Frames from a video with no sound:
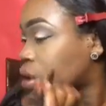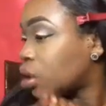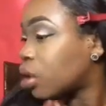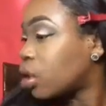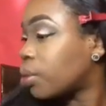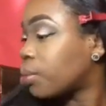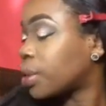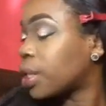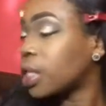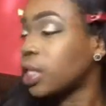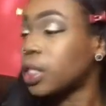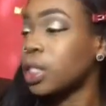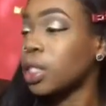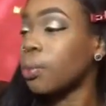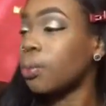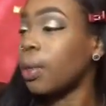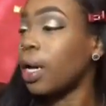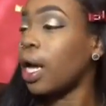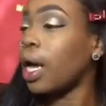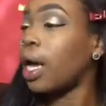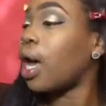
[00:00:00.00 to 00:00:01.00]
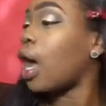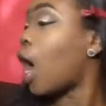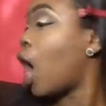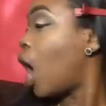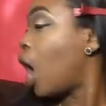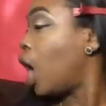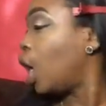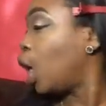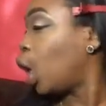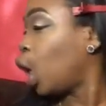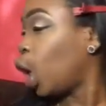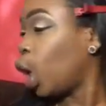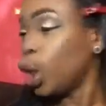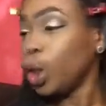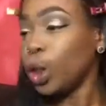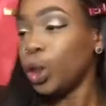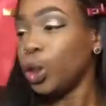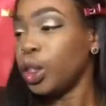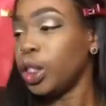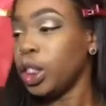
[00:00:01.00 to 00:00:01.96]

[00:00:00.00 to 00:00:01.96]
I'm guessing my eyeliner